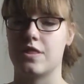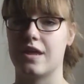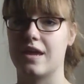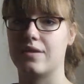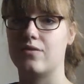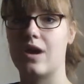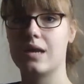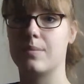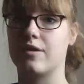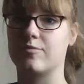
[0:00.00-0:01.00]
Then
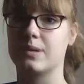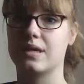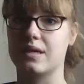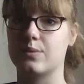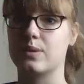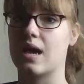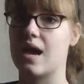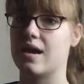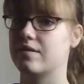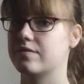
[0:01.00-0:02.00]
right above me here we
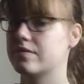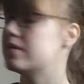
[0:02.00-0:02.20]
have